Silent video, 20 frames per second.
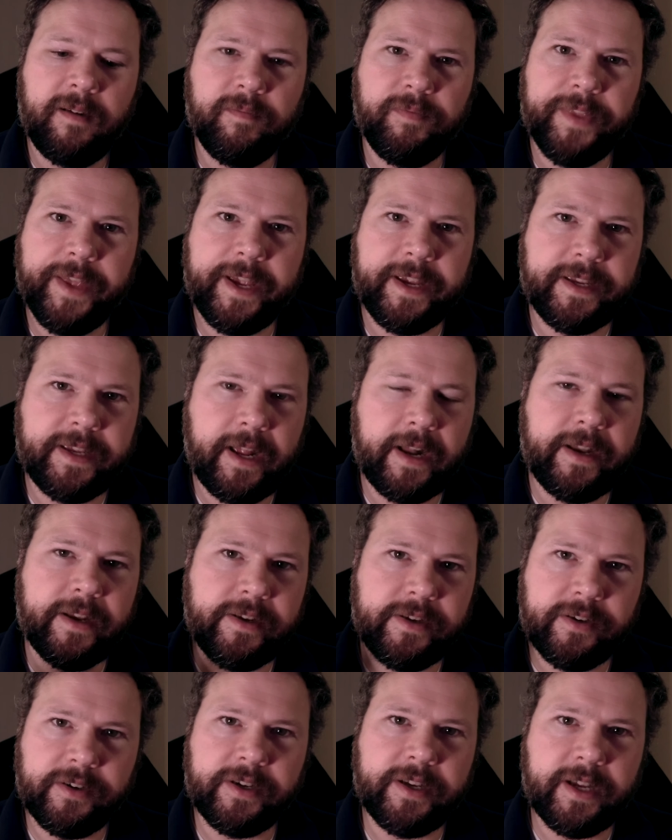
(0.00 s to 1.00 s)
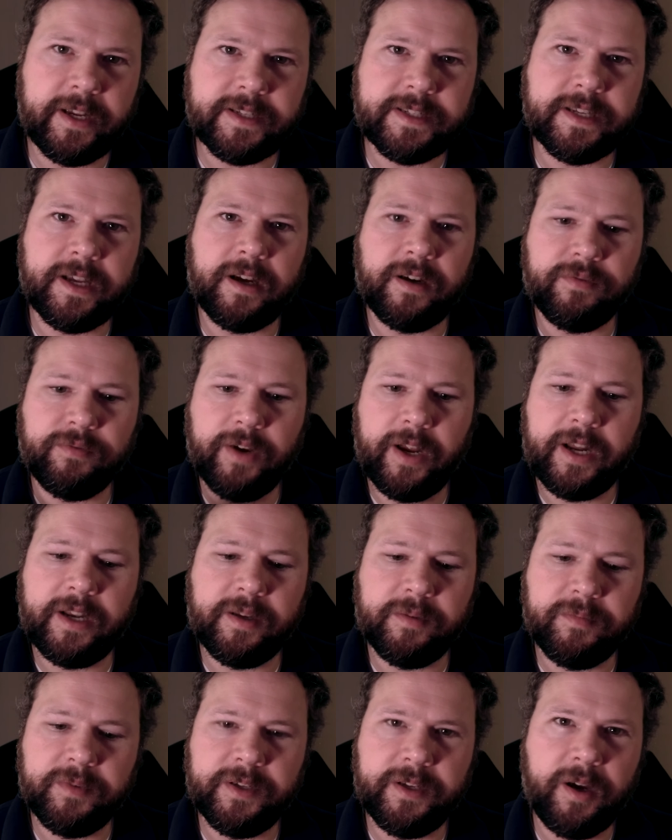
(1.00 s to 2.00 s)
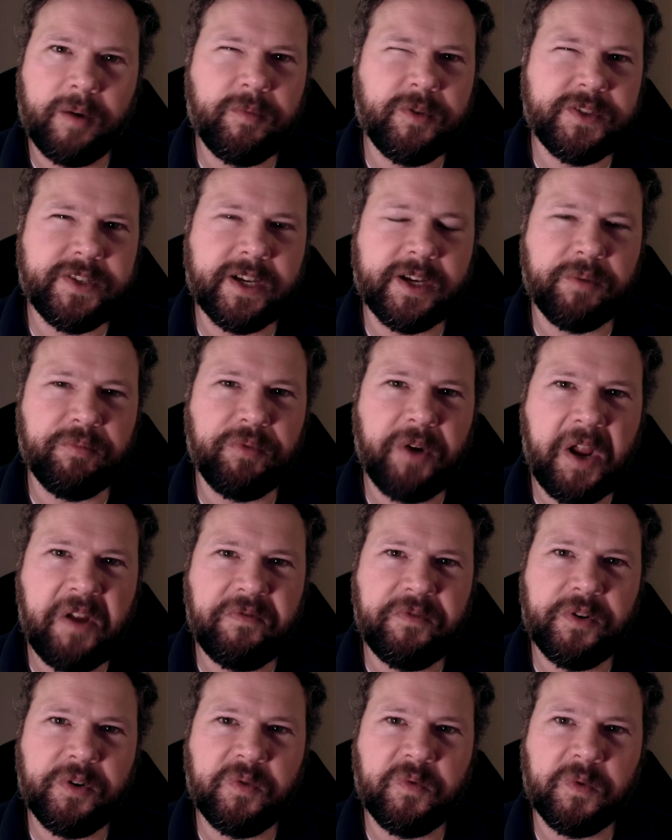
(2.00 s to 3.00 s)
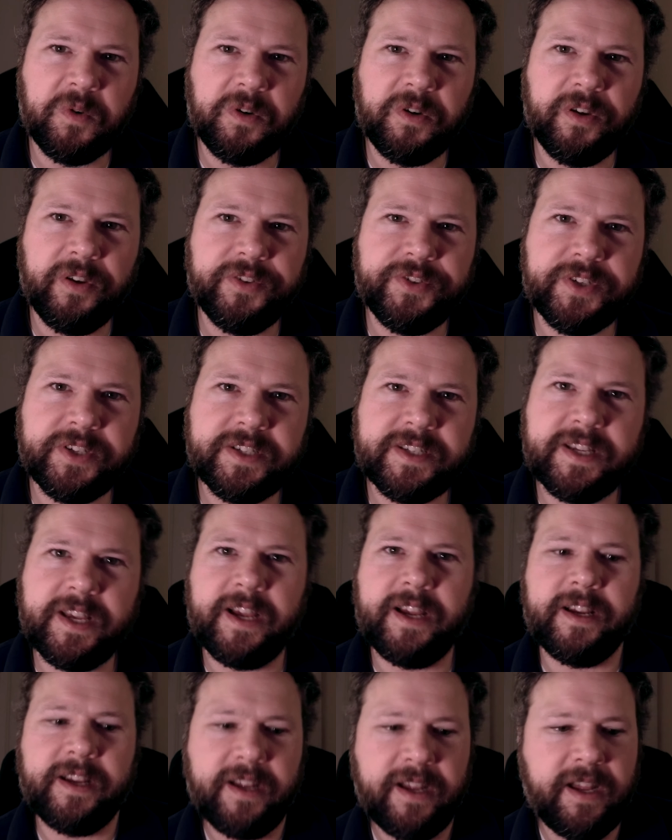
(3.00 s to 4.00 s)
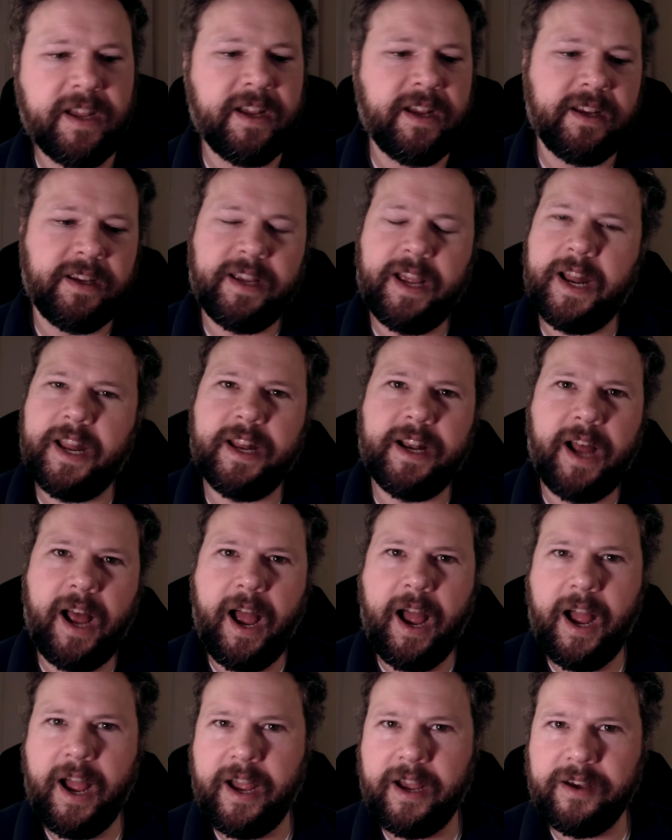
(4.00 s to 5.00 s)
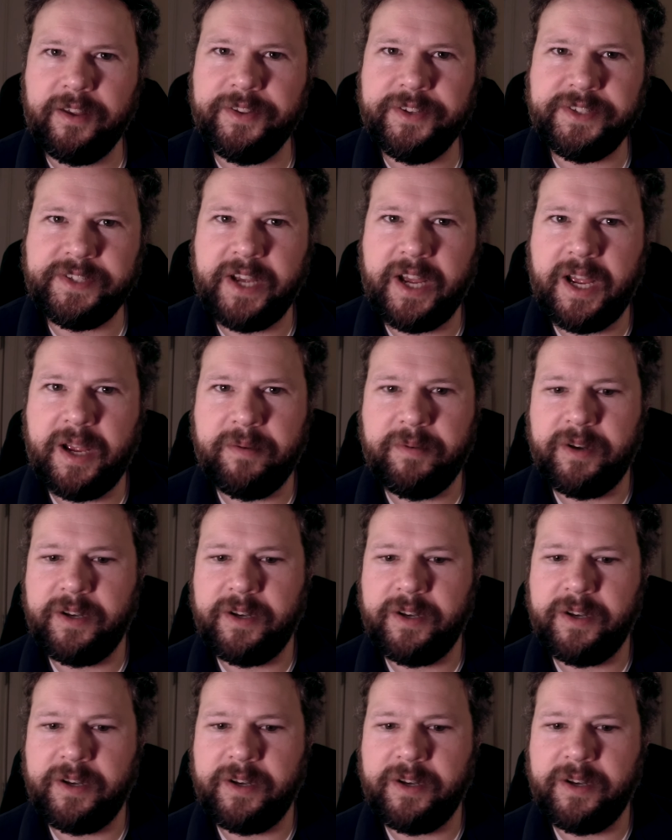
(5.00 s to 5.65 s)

like getting your kicks off randomly, almost like a Brave New World, just like getting high all the time.